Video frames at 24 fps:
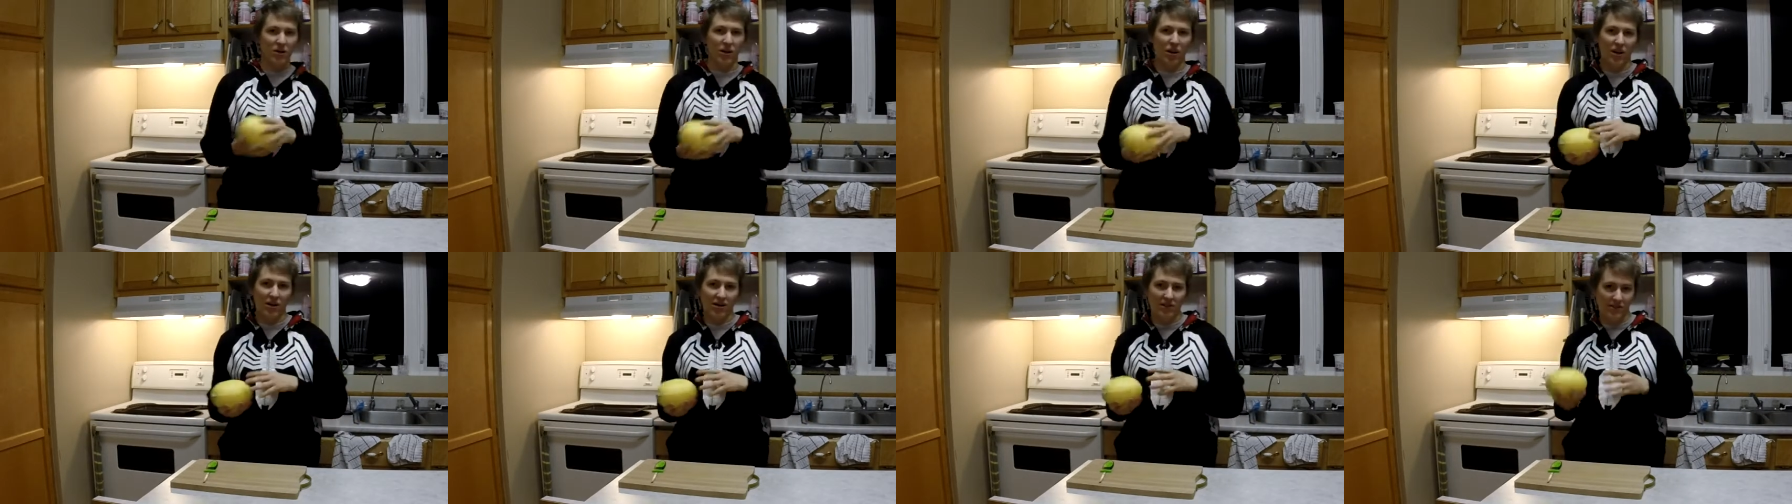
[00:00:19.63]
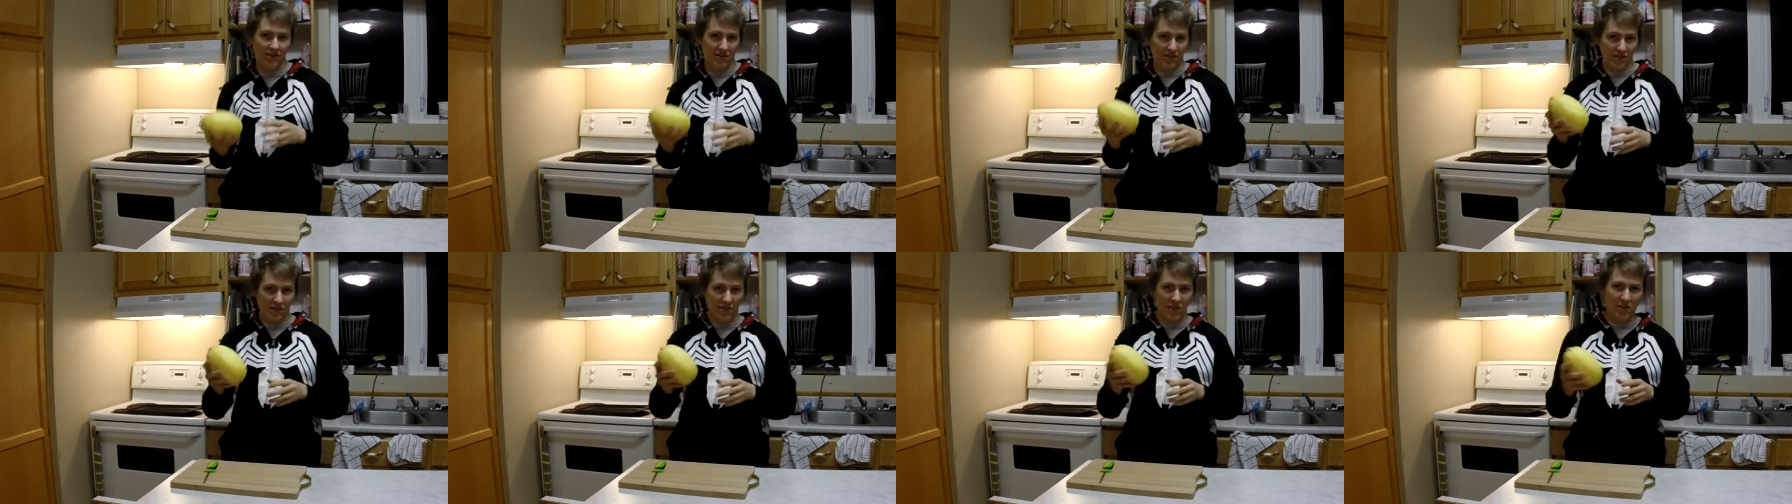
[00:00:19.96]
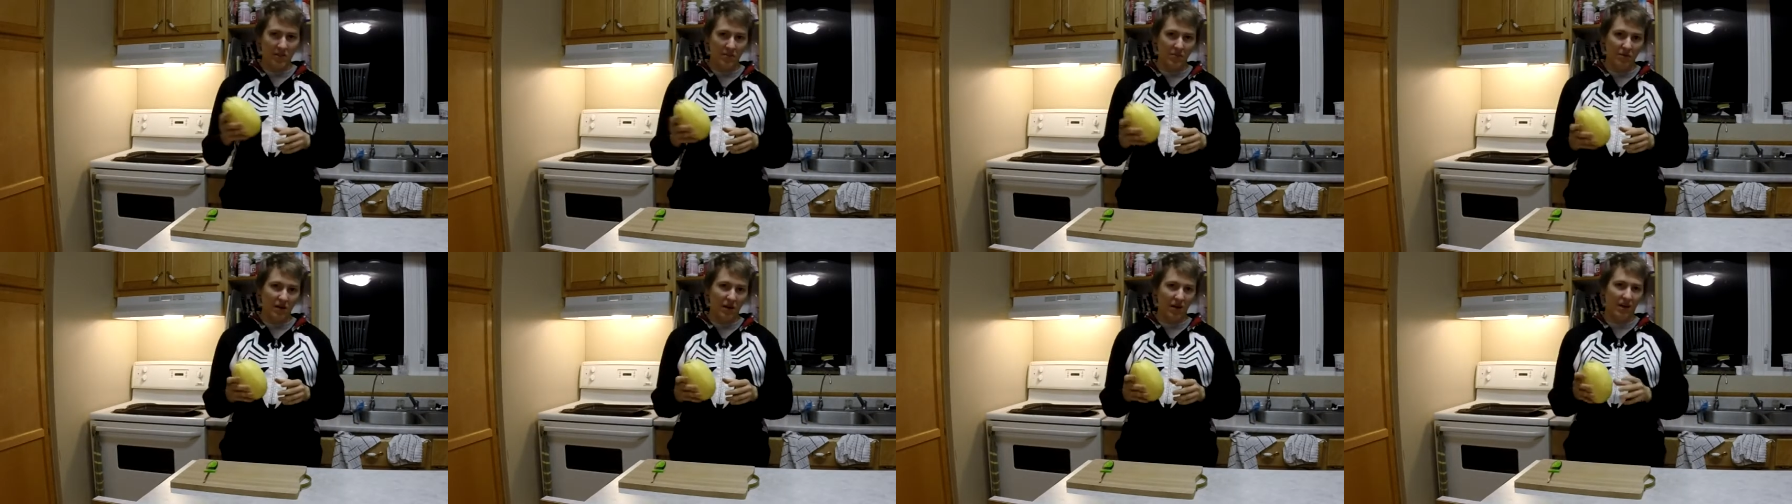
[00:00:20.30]
costs the
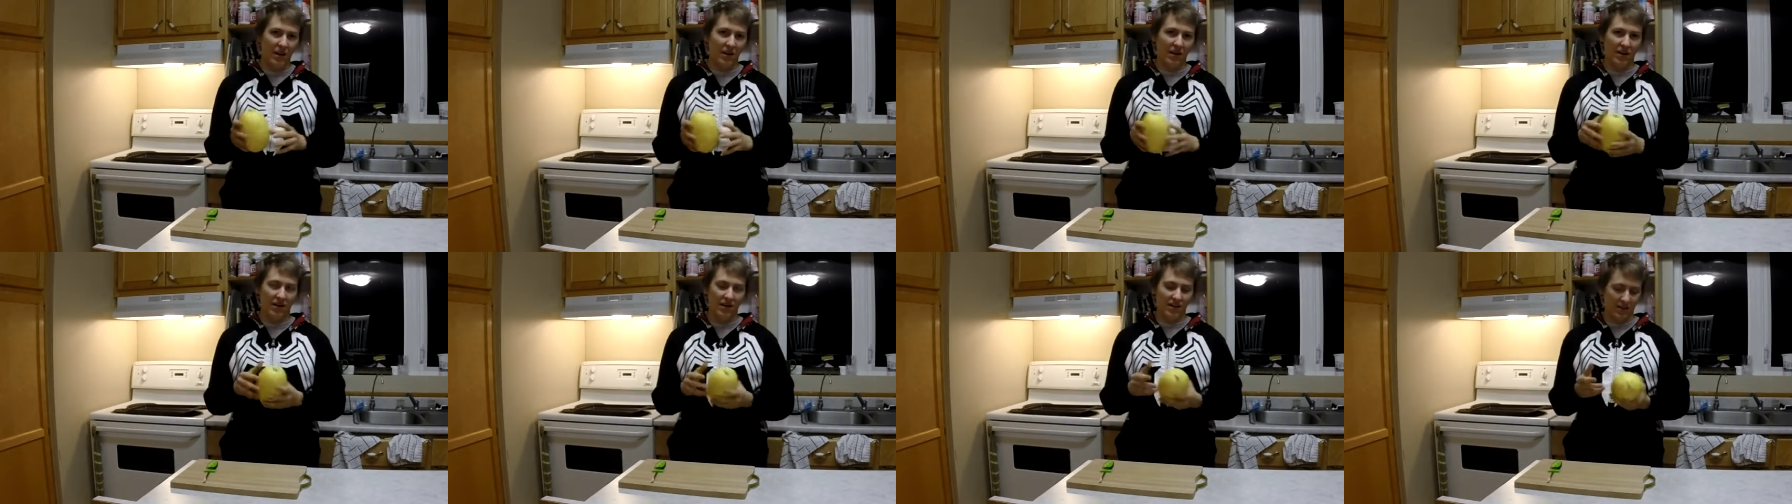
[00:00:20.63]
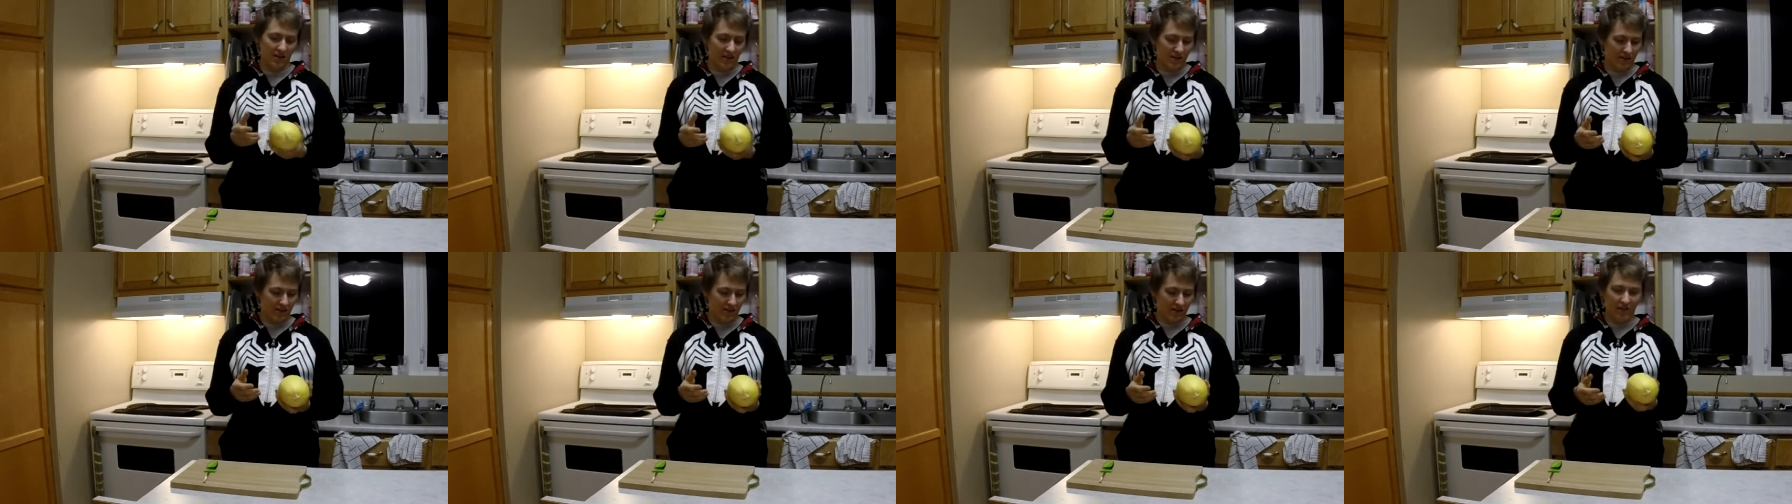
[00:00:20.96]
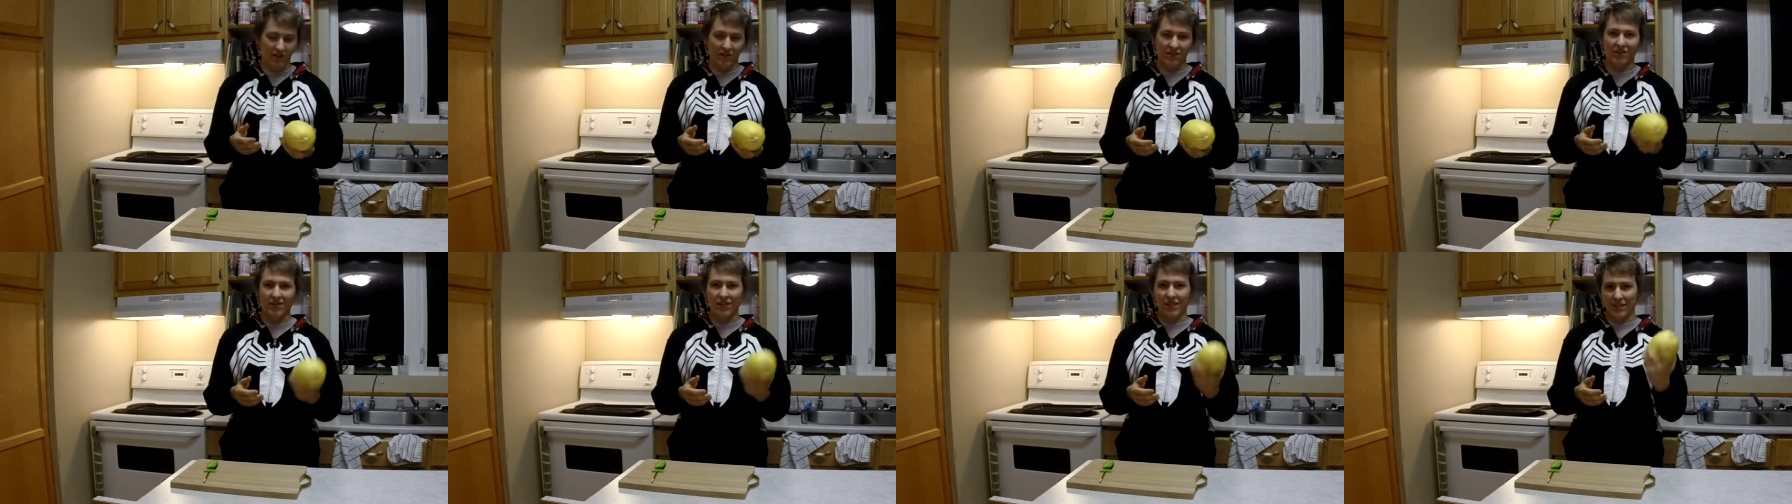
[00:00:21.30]
same, and it's
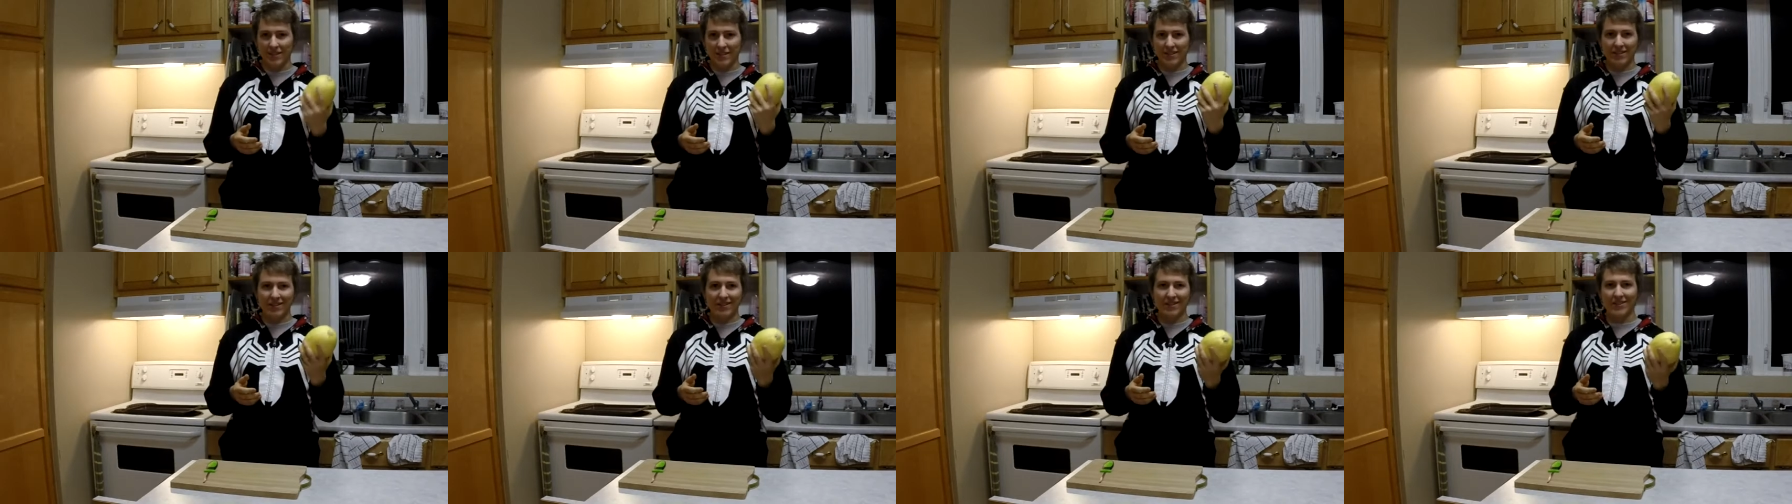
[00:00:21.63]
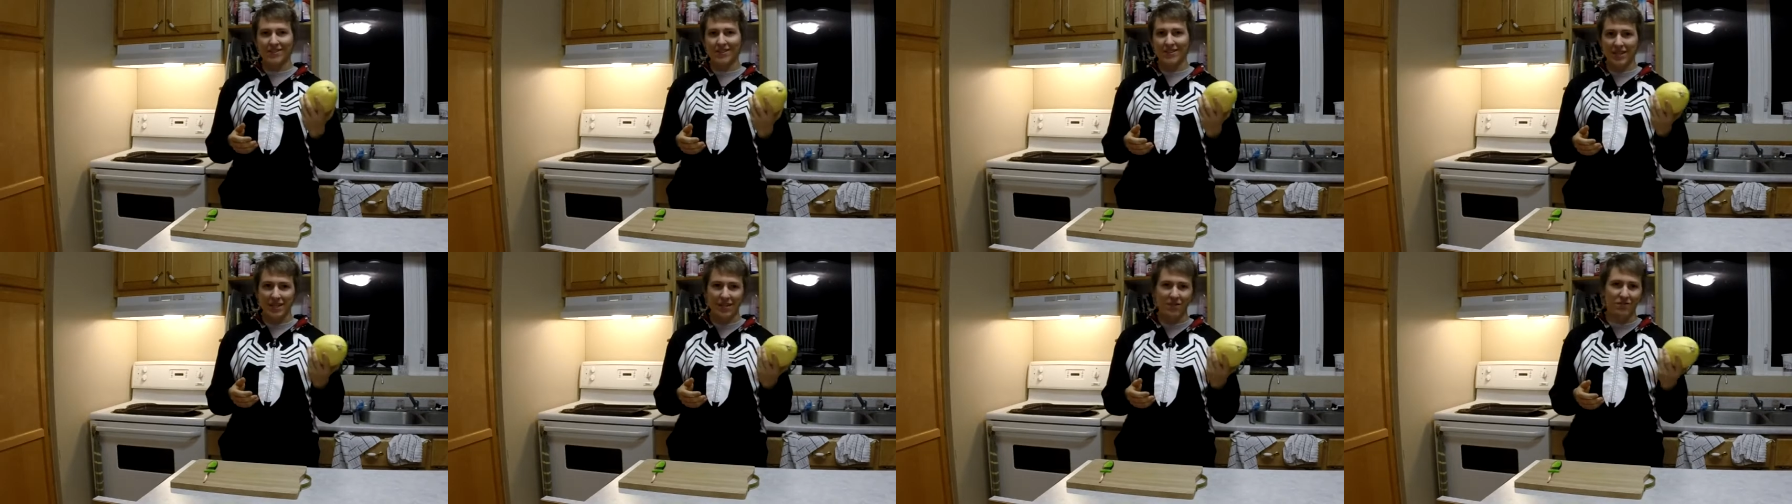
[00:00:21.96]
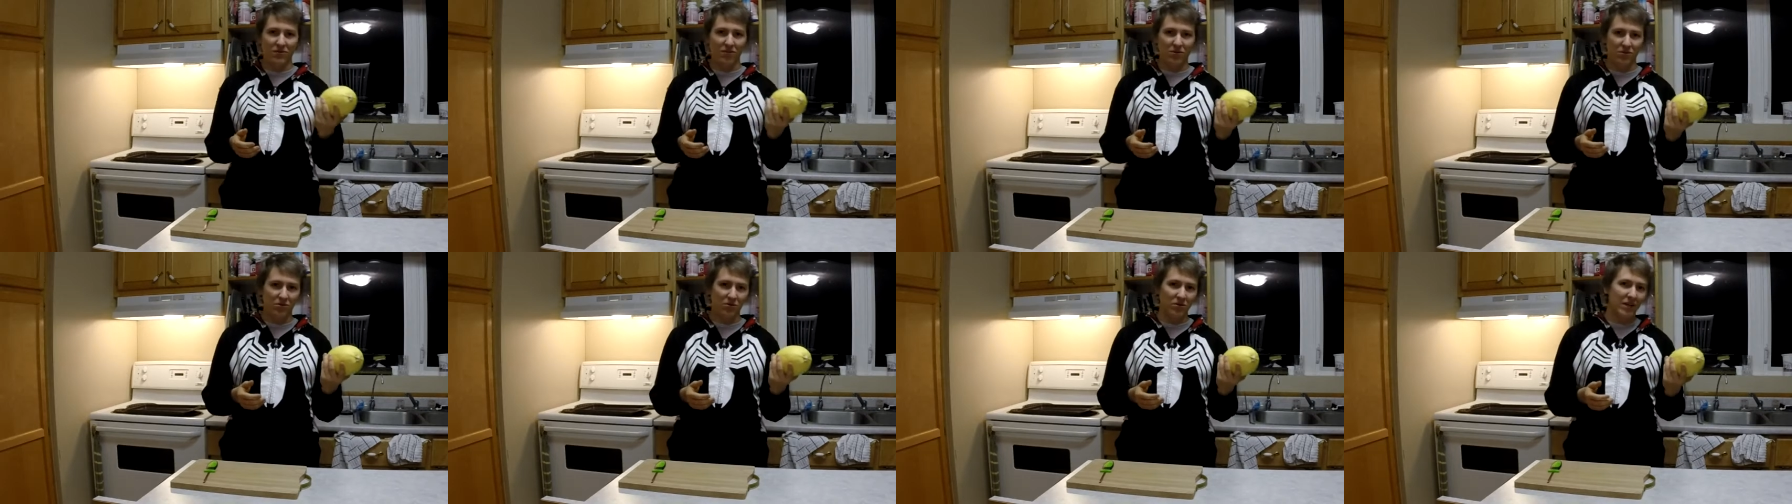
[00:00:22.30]
going to, like I said, save
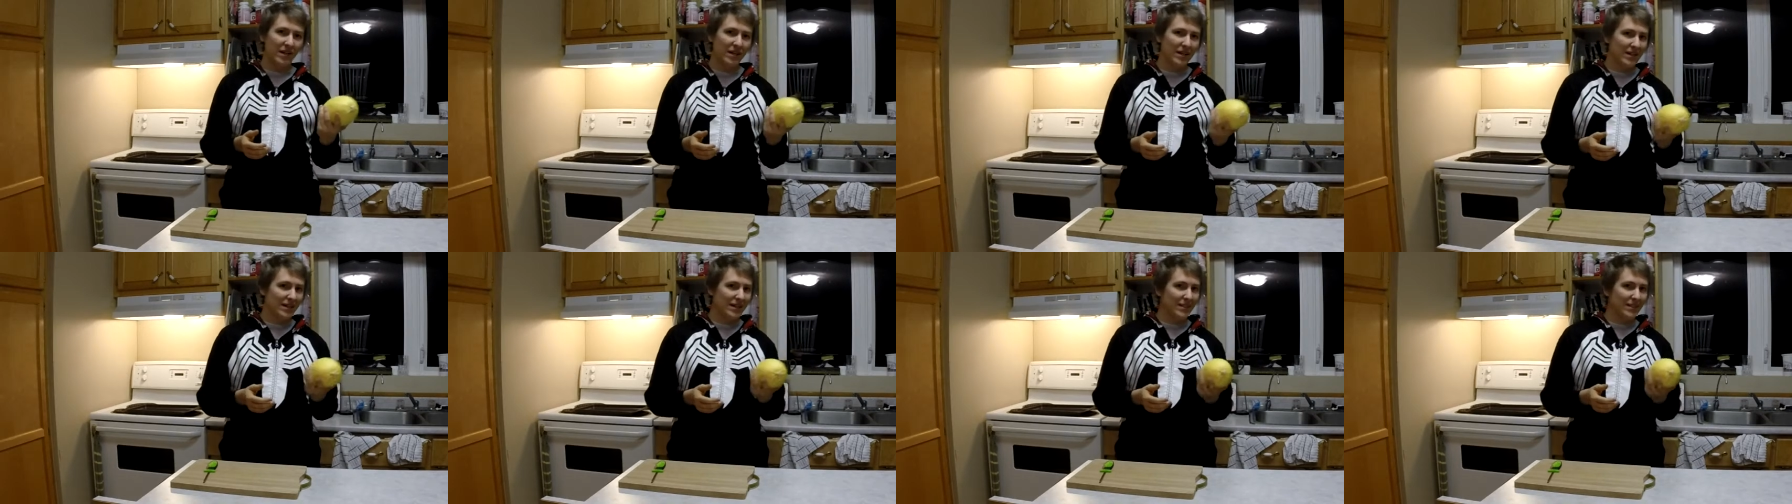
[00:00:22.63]
you